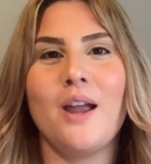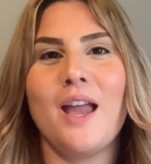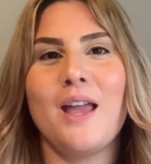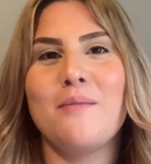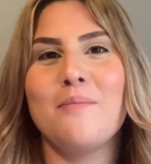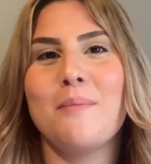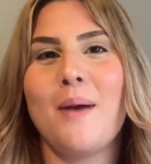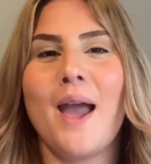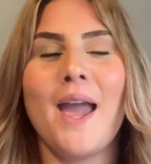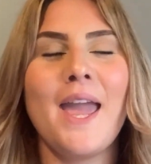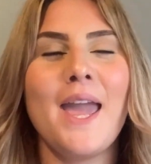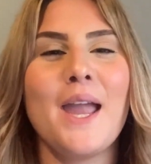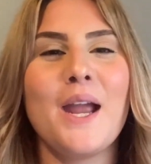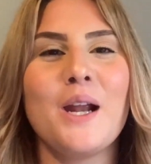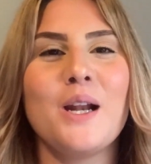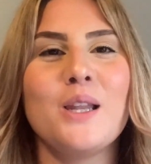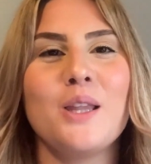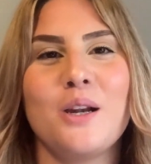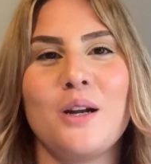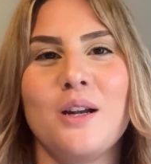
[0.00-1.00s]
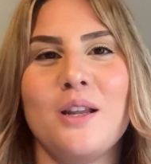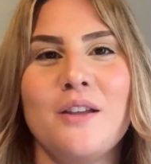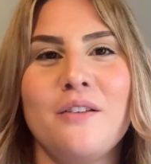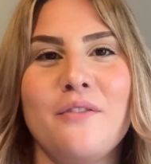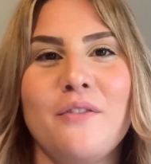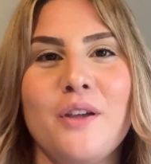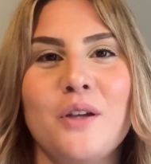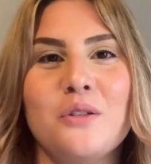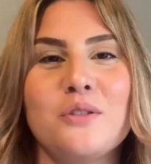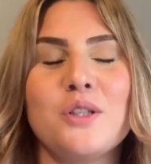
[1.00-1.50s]
and my hair literally
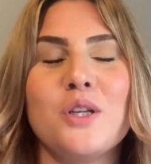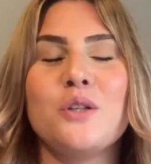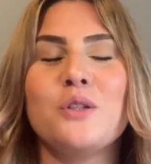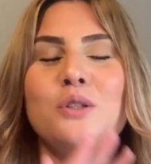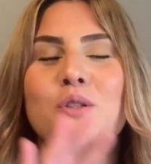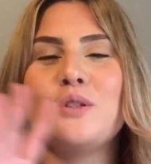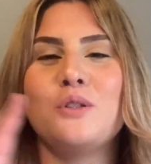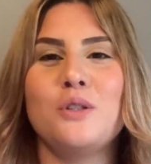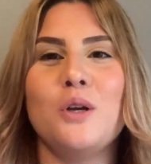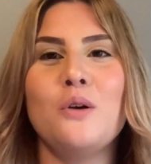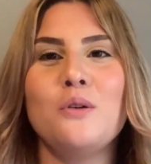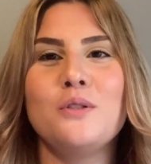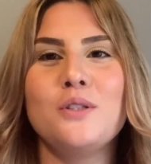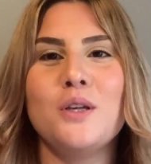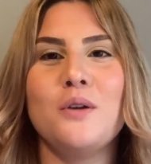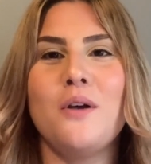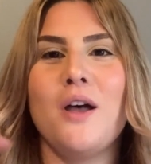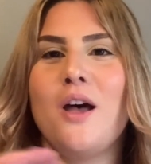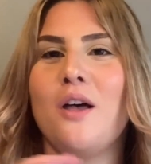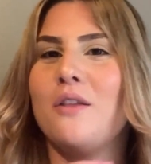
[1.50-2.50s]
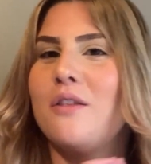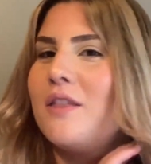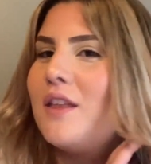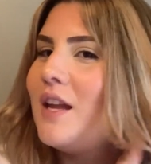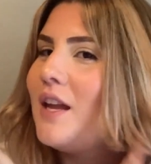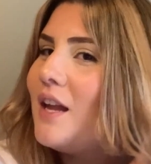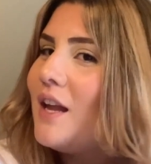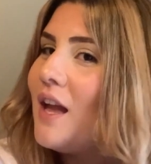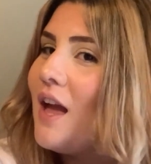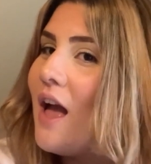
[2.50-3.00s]
feels so
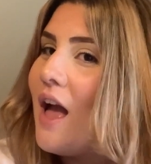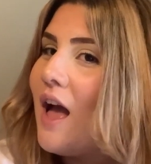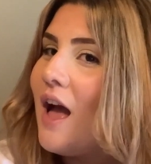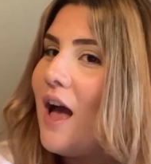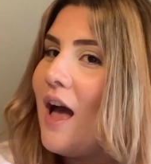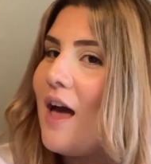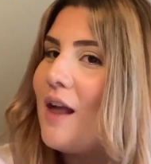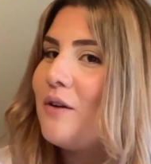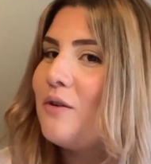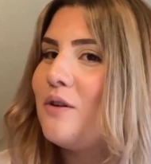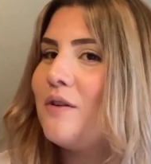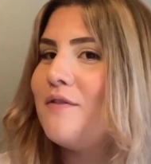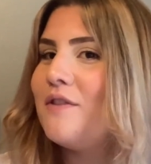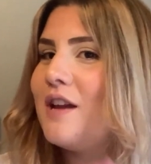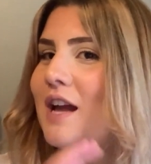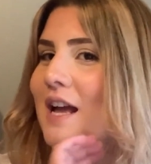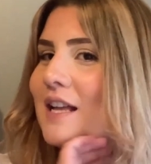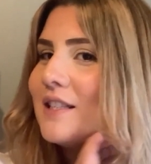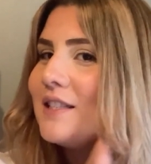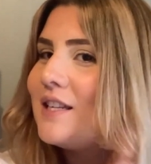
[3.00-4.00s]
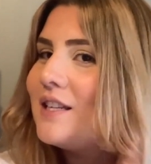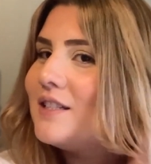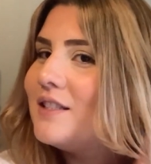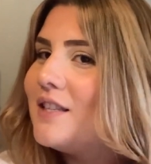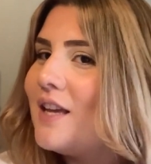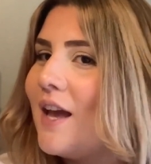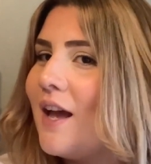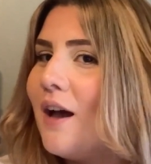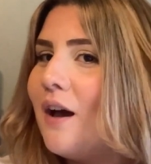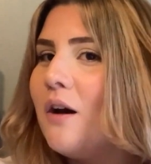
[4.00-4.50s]
healthy. I don't know if you guys can
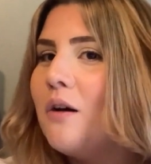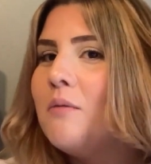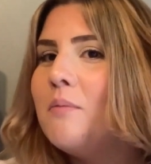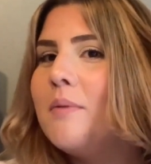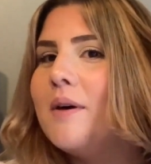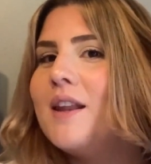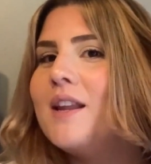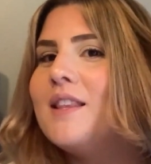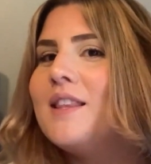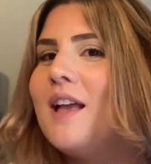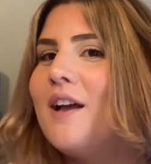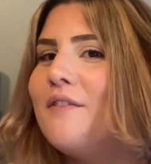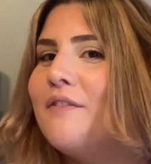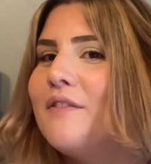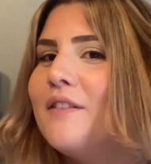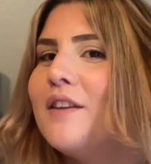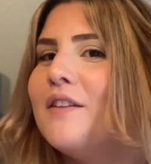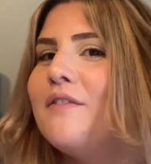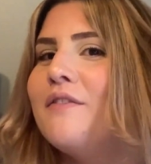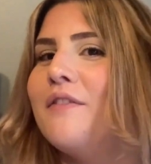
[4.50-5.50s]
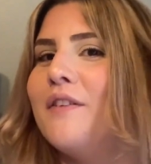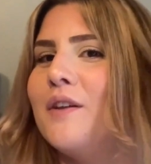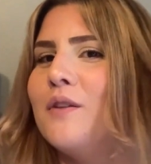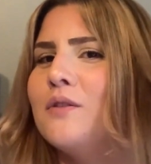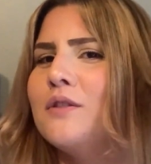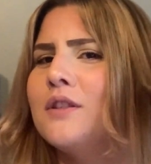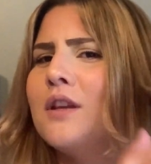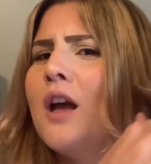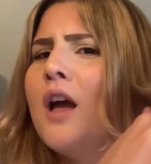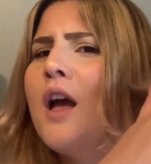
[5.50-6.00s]
tell, but it definitely
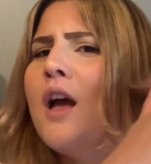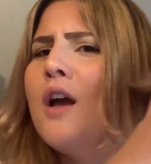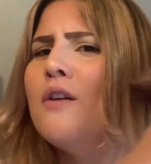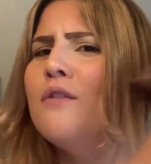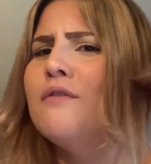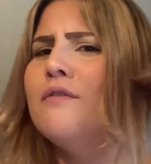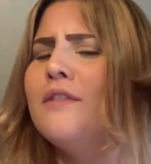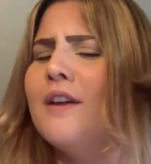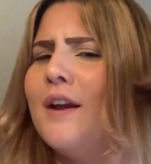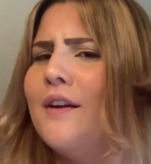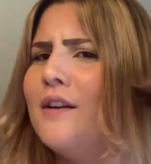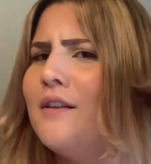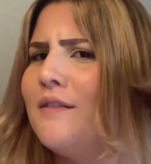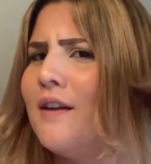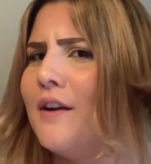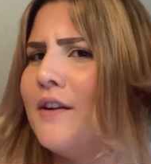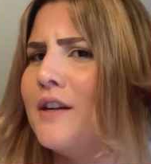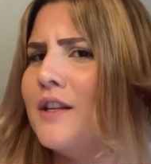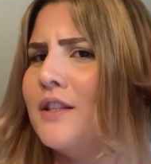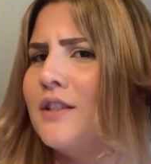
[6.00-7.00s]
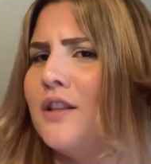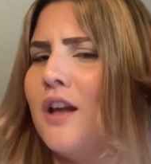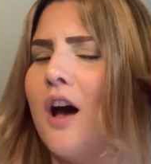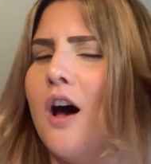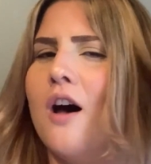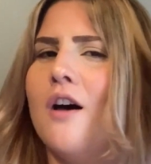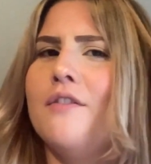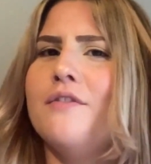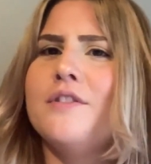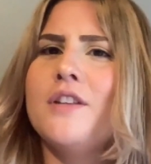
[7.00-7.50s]
feels very
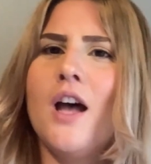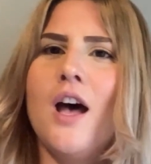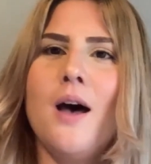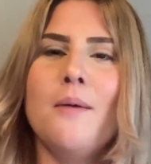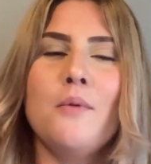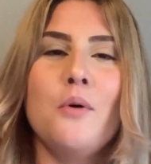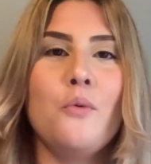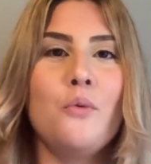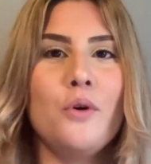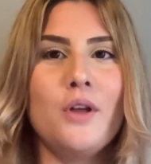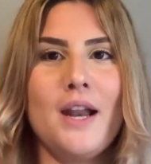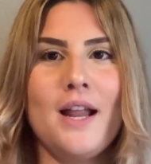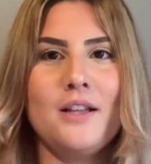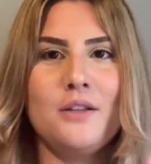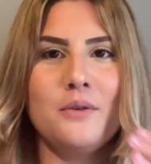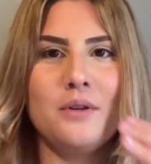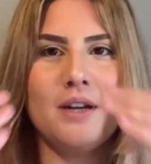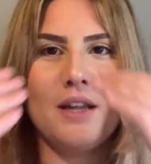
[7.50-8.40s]
soft. Would I do it